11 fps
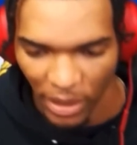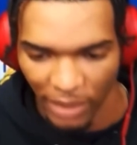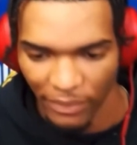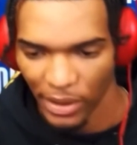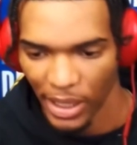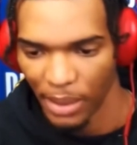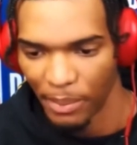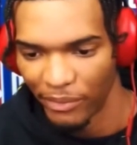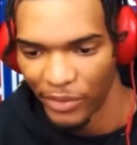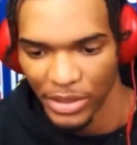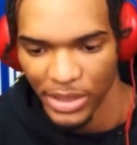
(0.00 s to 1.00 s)
I feel like my
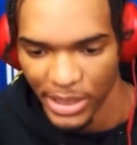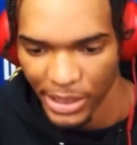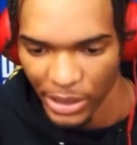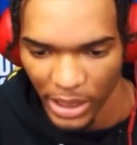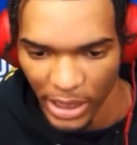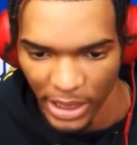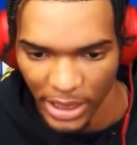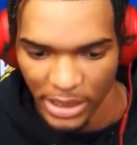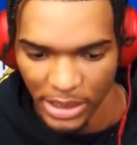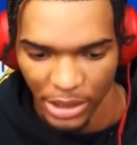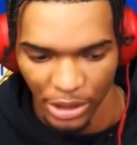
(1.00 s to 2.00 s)
versatility is,